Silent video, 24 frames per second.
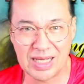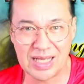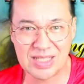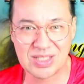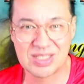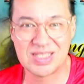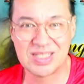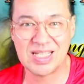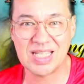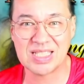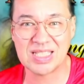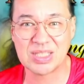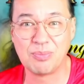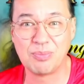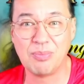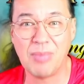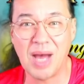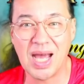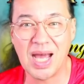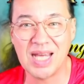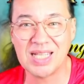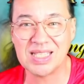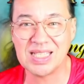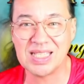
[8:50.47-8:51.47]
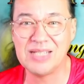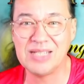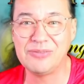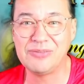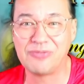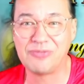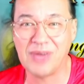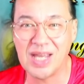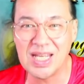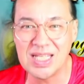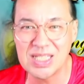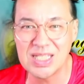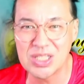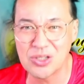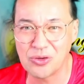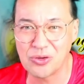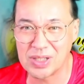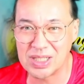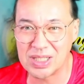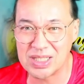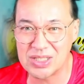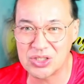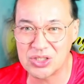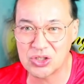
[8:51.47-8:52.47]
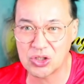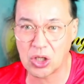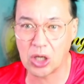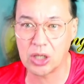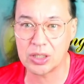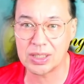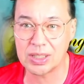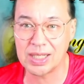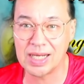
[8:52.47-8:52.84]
as this might eventually start